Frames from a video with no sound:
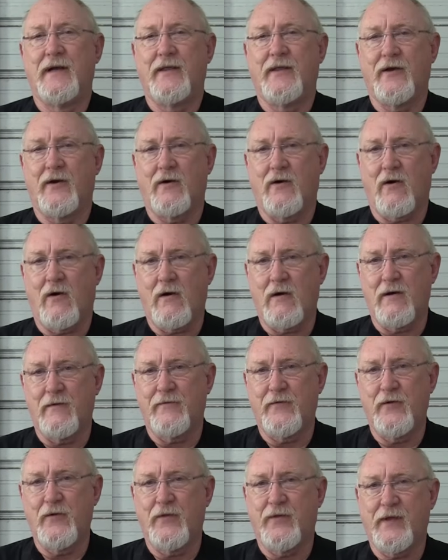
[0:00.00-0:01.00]
there are a
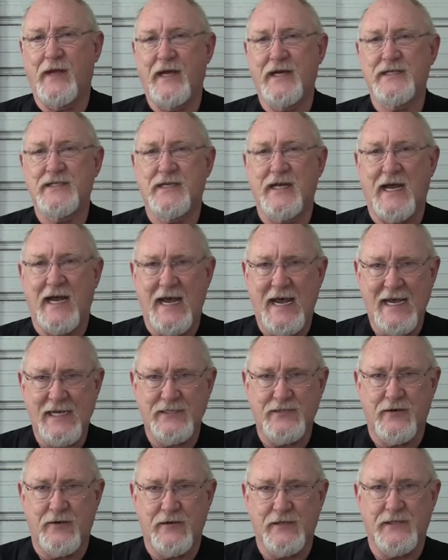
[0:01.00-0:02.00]
few things to
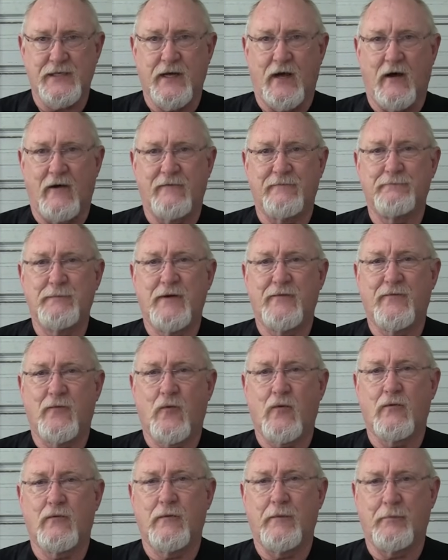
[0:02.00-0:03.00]
ask yourself
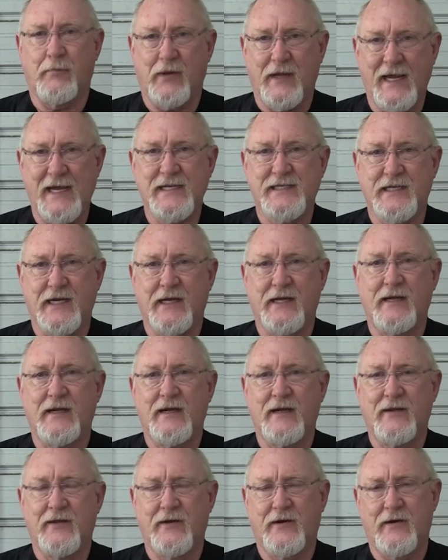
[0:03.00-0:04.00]
before replacing
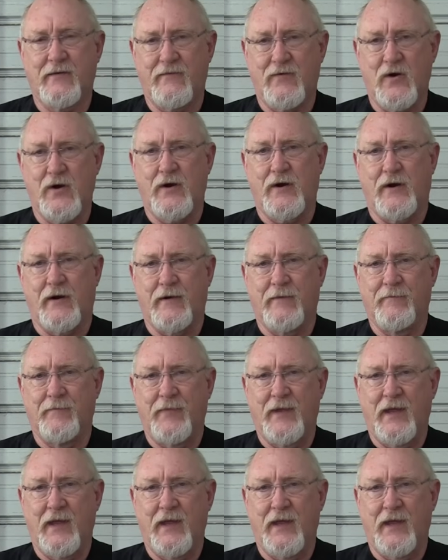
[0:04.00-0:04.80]
the converter.